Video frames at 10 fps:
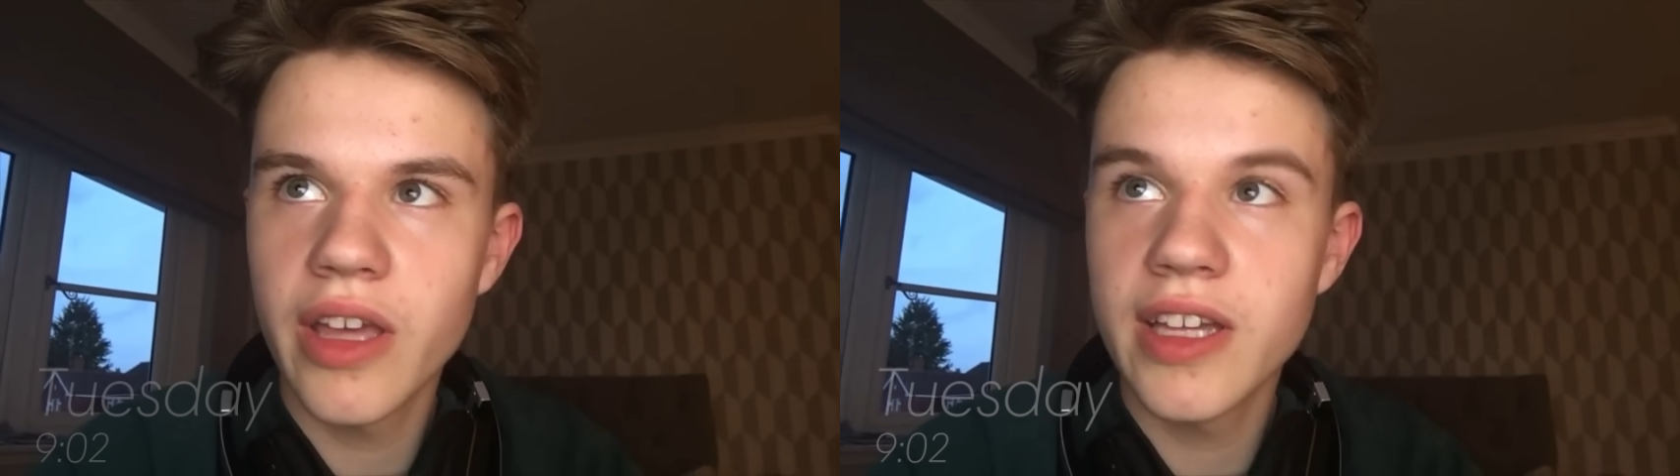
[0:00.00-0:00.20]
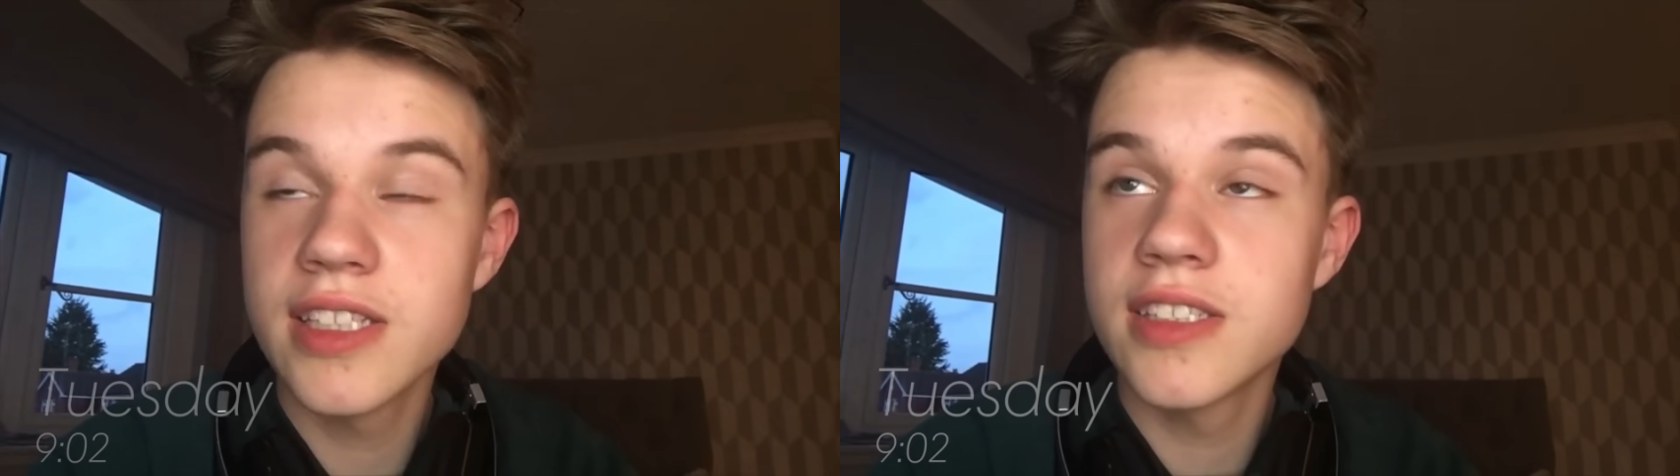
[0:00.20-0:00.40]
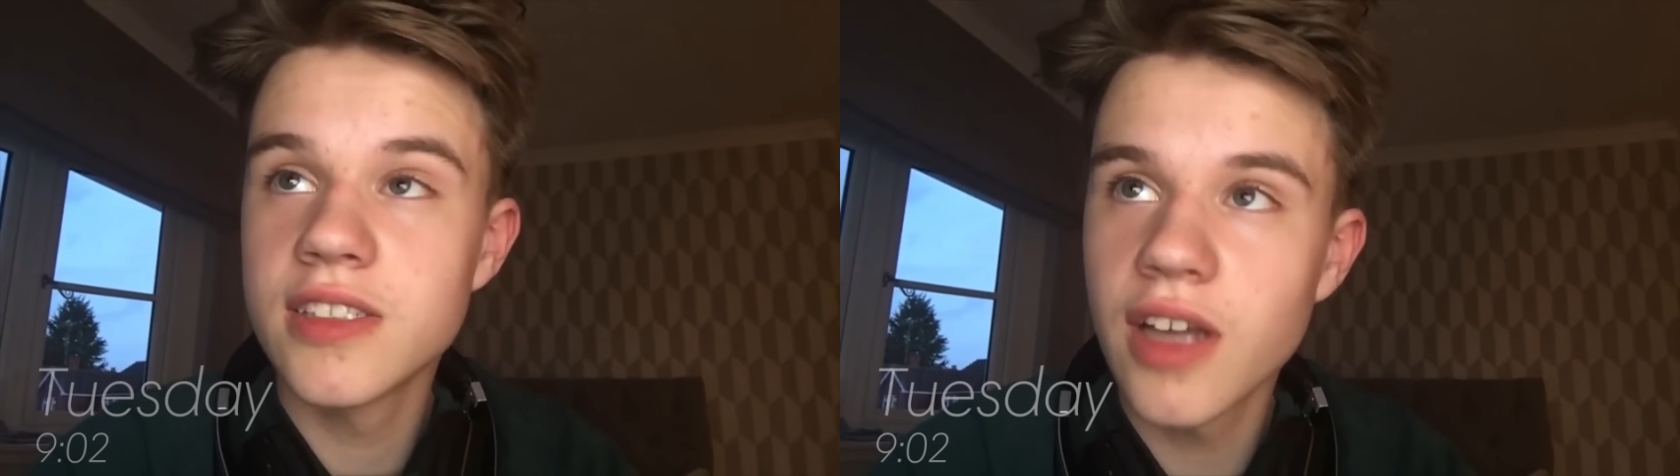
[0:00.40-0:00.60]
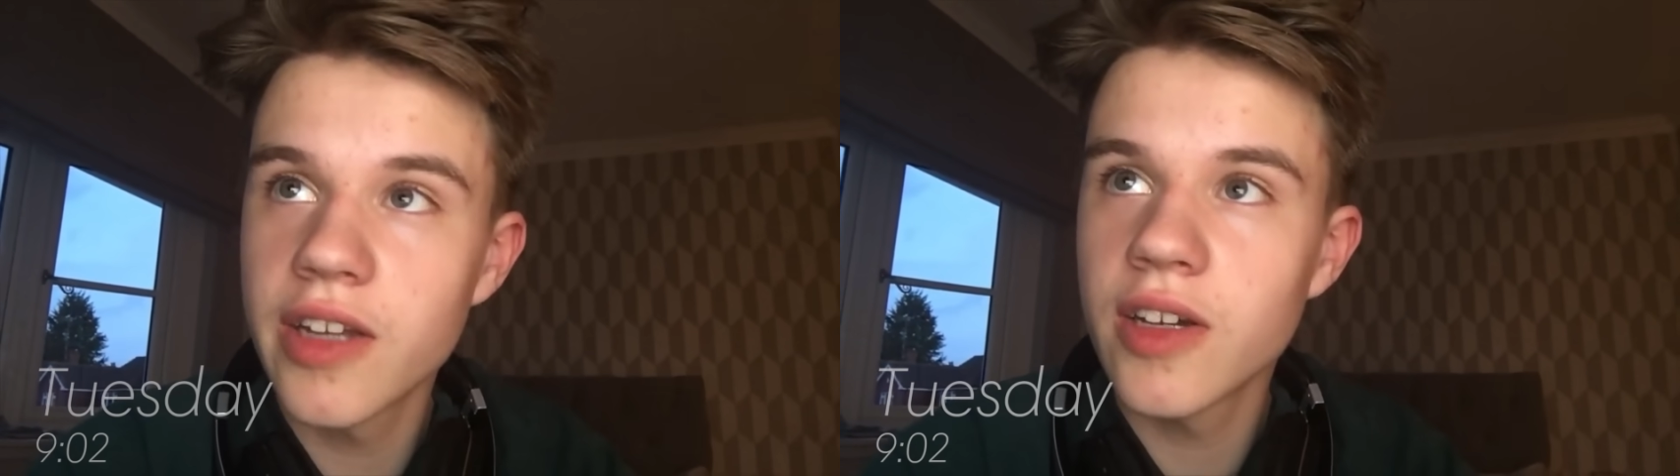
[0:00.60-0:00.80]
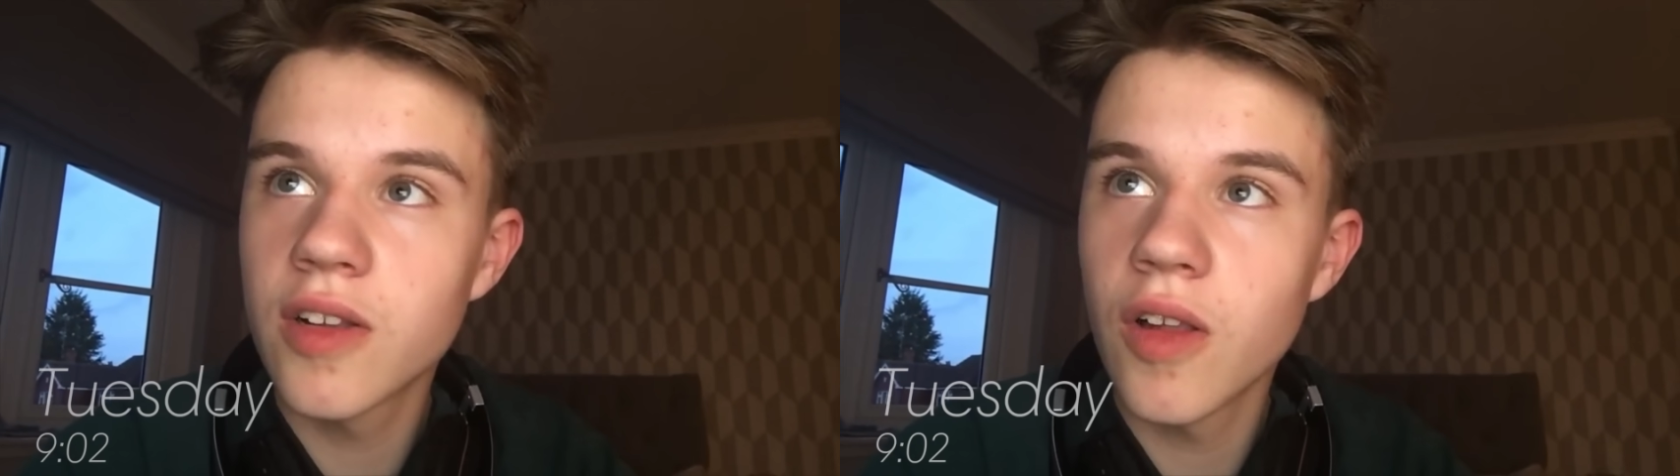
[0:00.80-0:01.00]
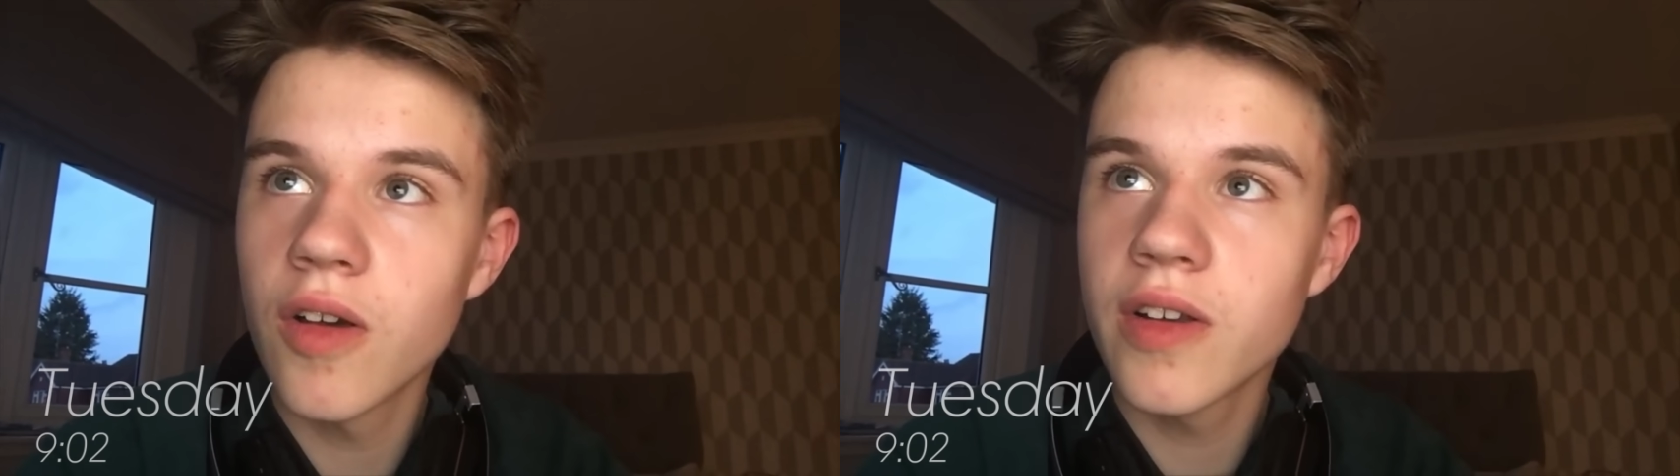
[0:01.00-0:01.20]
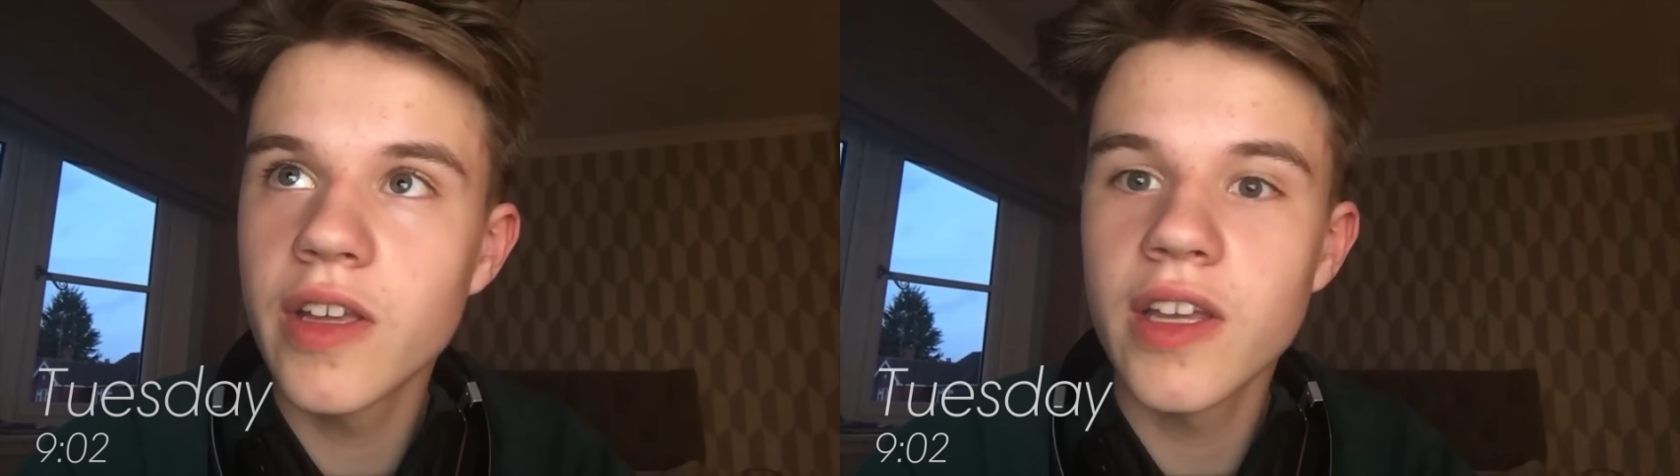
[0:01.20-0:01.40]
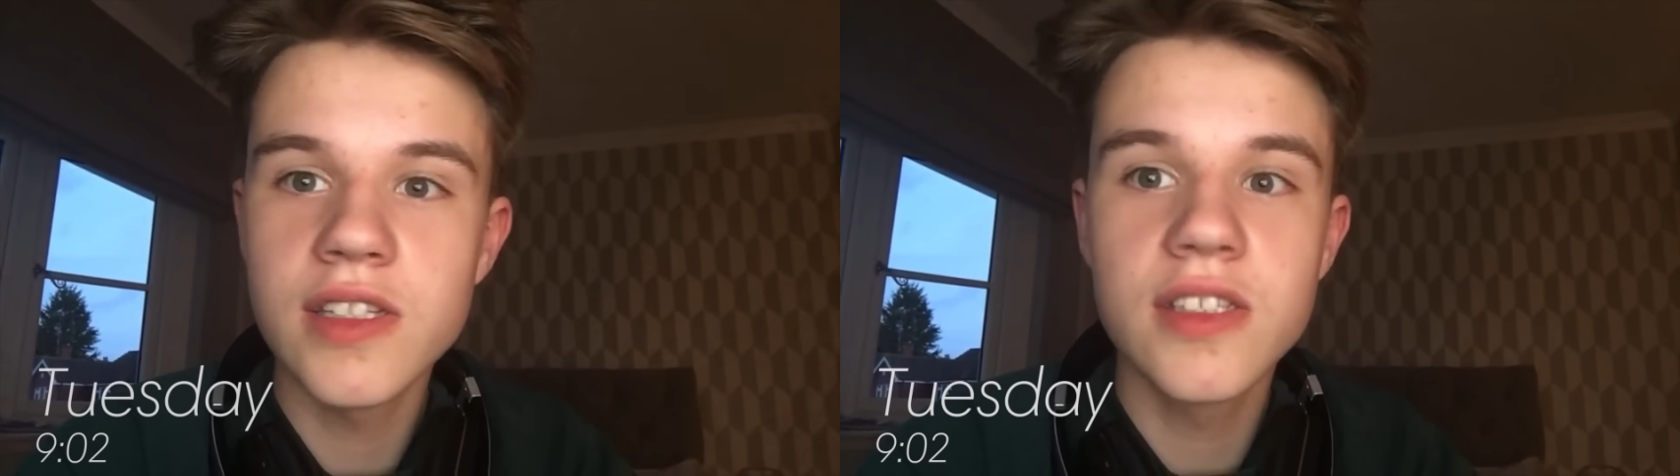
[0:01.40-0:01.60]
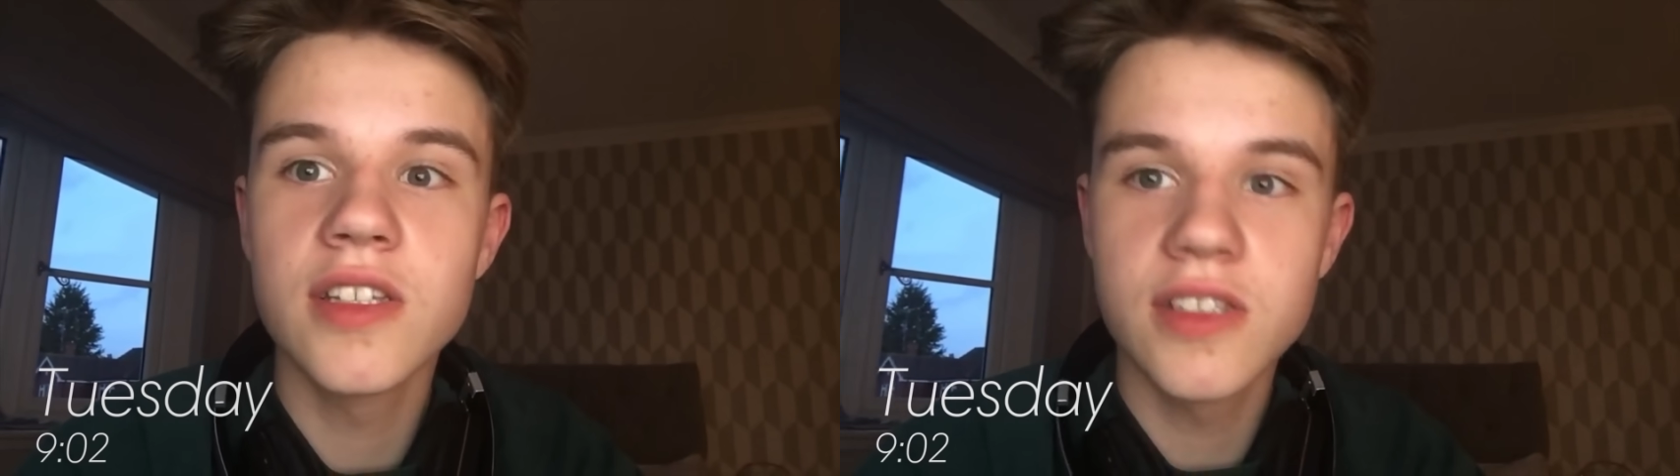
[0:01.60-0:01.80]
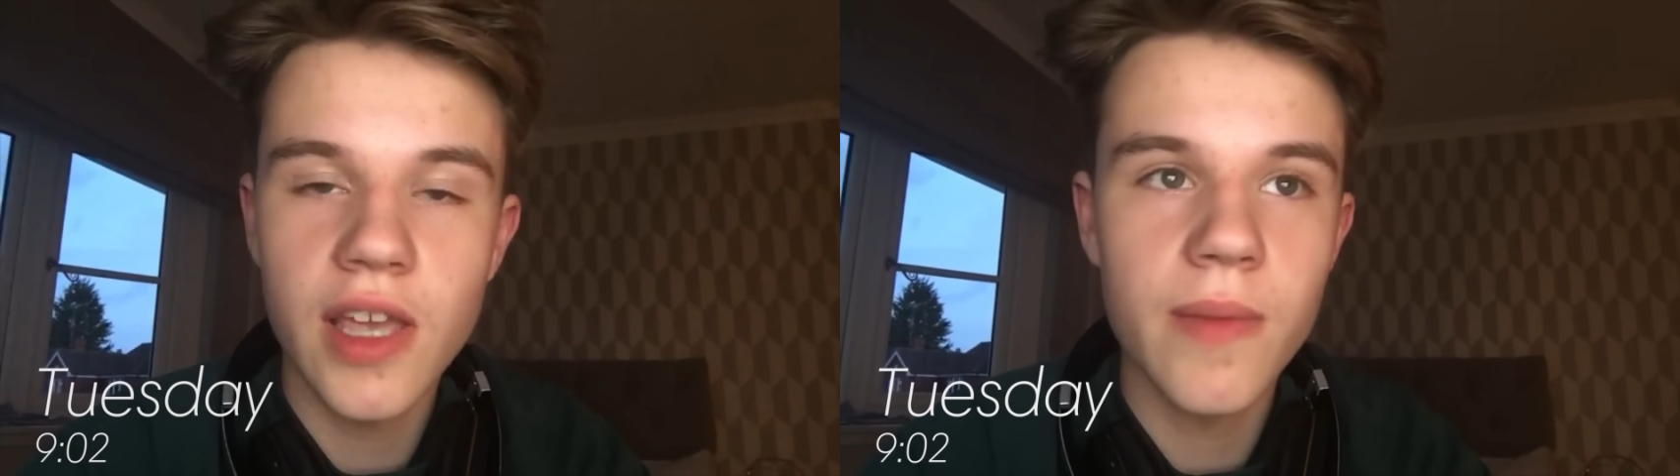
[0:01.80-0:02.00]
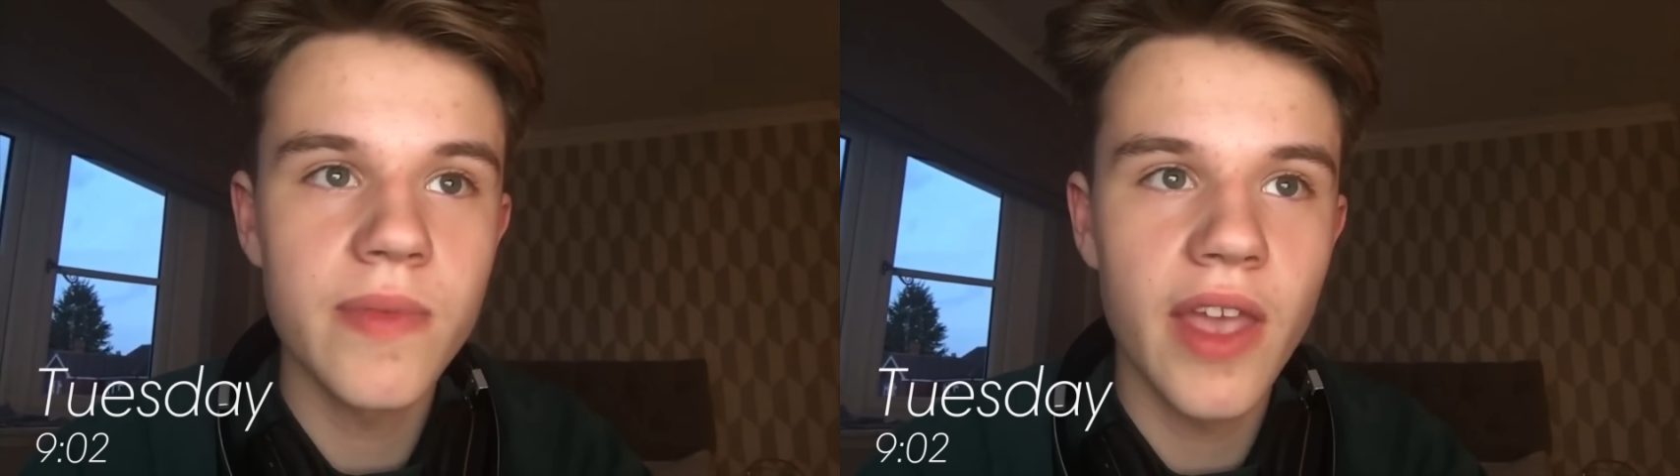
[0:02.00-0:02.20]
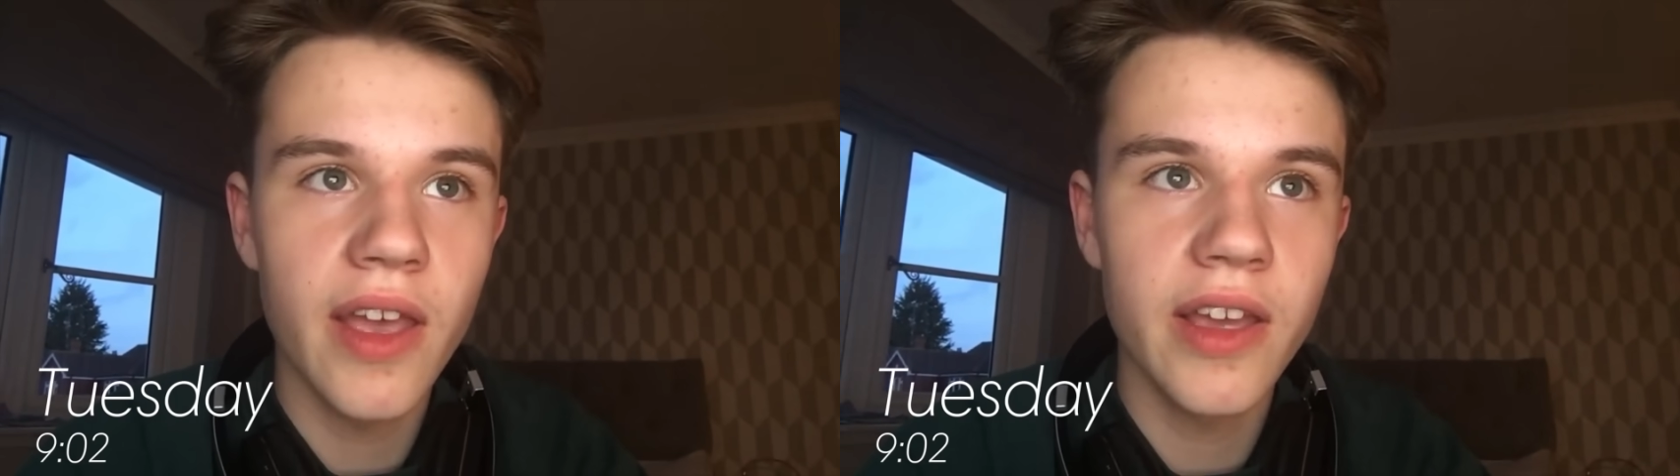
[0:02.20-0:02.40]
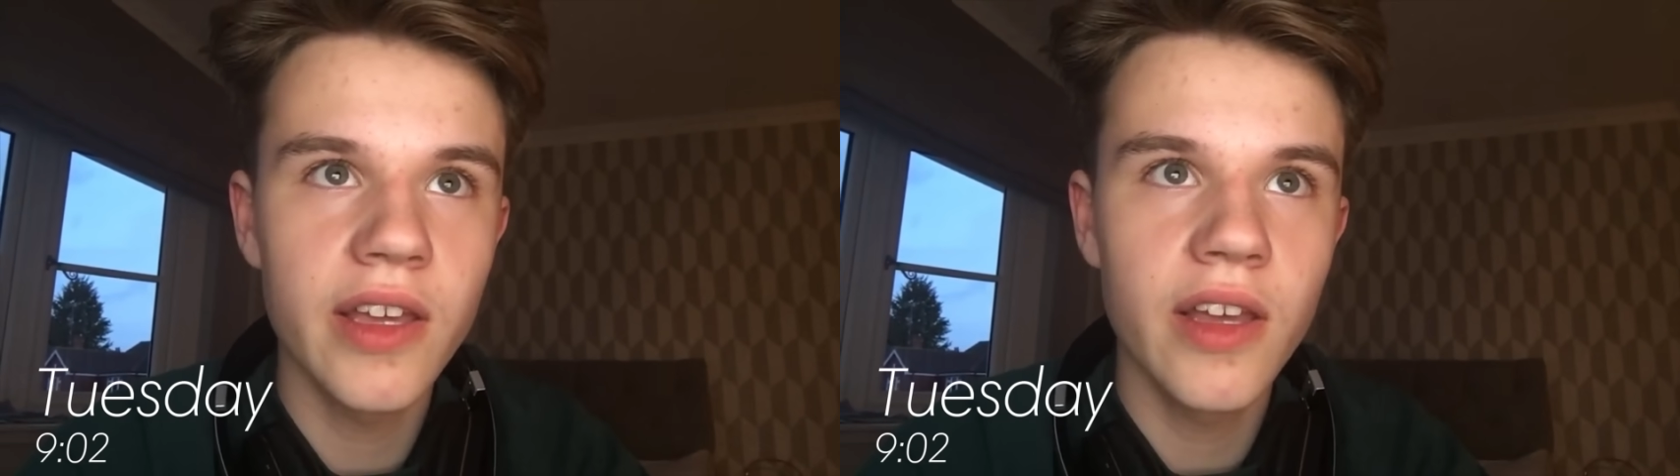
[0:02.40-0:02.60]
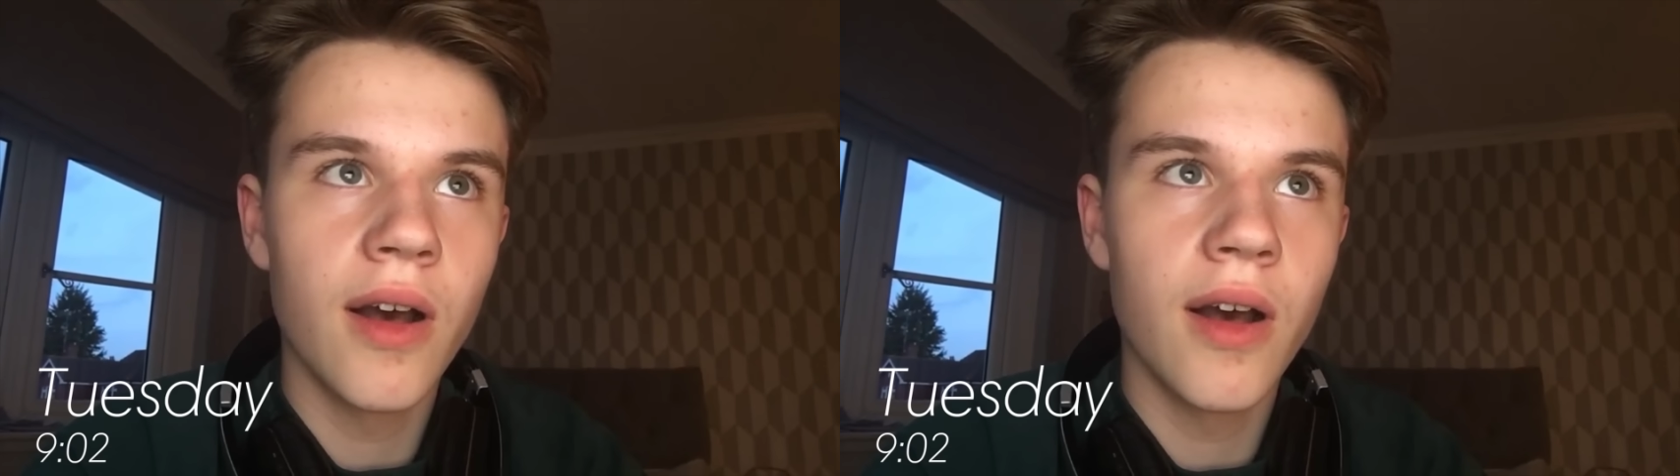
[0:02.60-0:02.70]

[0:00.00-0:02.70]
it's 9 o'clock, it's the same day.